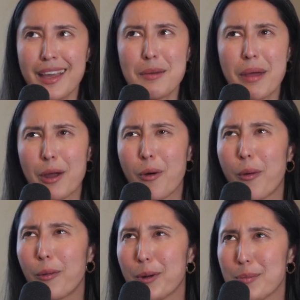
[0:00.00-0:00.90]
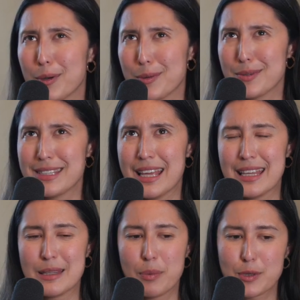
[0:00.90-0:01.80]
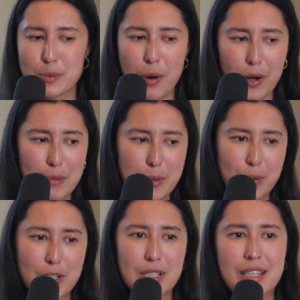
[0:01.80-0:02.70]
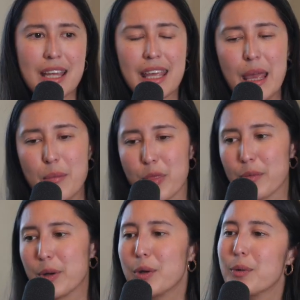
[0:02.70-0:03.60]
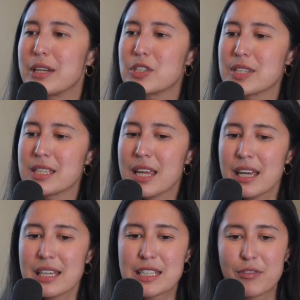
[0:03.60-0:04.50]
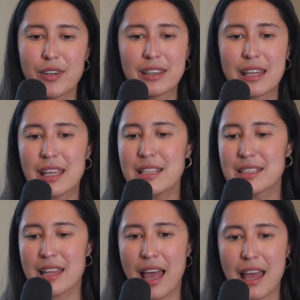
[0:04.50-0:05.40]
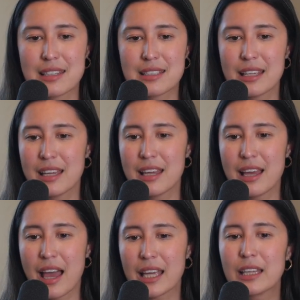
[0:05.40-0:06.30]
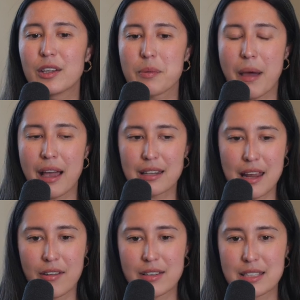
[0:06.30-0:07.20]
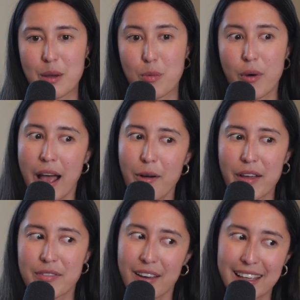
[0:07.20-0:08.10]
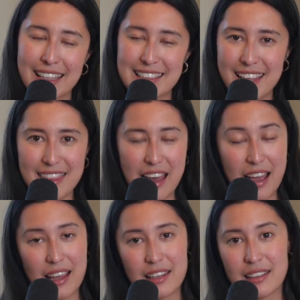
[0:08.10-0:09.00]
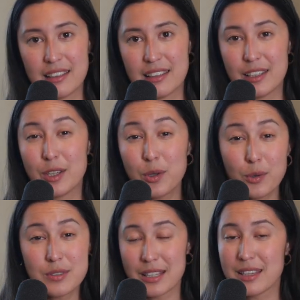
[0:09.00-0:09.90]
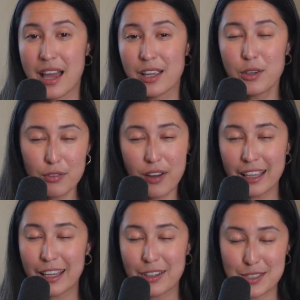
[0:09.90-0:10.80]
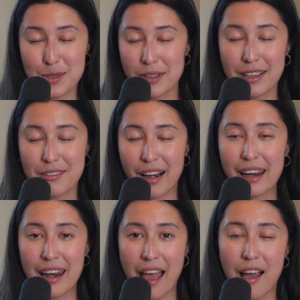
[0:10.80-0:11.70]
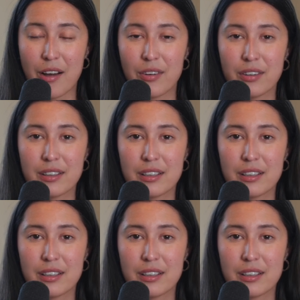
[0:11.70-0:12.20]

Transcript: And my hormones and the postpartum depression that came through, and just different things that I can look back now and say, wow, I fucking did that. You did that. You fucking are doing it right now.